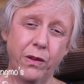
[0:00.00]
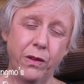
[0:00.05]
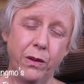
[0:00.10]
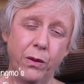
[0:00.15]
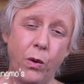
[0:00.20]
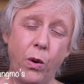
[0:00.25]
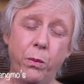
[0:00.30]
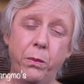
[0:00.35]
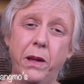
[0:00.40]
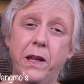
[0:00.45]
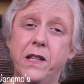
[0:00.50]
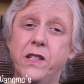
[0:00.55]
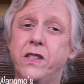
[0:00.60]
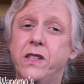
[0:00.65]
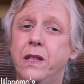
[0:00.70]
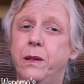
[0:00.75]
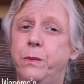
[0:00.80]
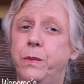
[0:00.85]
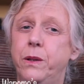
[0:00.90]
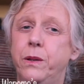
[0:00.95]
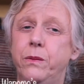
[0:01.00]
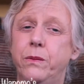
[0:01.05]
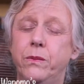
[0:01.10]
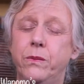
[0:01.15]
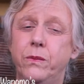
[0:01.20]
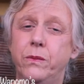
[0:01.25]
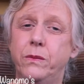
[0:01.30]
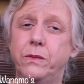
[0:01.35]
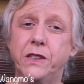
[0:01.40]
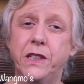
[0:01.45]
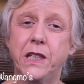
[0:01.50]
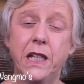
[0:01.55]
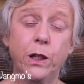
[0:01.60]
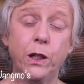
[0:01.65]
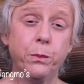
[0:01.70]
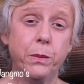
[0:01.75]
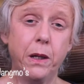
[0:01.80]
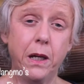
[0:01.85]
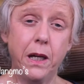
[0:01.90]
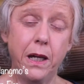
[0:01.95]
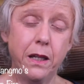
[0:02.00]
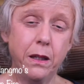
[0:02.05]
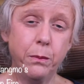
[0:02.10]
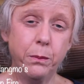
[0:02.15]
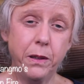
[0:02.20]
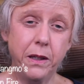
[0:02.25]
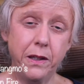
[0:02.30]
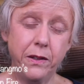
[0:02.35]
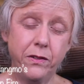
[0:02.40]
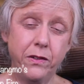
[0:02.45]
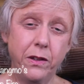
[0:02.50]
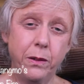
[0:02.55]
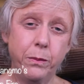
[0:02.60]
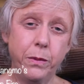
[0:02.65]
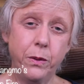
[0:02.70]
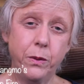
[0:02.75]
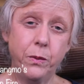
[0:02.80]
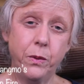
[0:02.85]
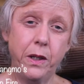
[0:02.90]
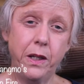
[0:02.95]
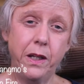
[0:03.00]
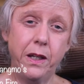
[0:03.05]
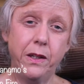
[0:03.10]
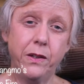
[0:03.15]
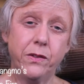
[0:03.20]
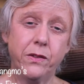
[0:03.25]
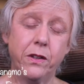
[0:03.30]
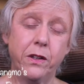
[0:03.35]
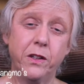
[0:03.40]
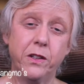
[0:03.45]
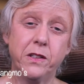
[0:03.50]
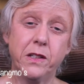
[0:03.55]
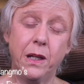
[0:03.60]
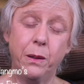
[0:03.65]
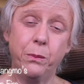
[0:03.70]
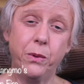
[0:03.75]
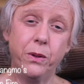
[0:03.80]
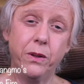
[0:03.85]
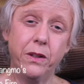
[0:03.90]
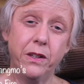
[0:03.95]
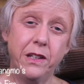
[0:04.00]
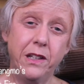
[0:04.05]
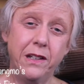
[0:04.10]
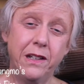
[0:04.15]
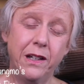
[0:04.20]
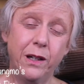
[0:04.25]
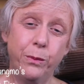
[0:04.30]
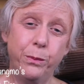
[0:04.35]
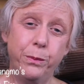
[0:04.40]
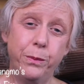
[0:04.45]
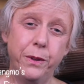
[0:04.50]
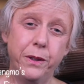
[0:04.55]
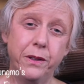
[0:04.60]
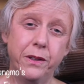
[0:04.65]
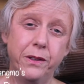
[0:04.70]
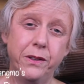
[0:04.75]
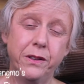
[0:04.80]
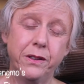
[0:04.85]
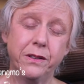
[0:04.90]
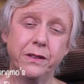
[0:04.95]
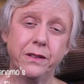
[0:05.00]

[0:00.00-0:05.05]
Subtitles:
whole place he had been, saying goodbye, the place he'd been raised, the temple that he'd helped build,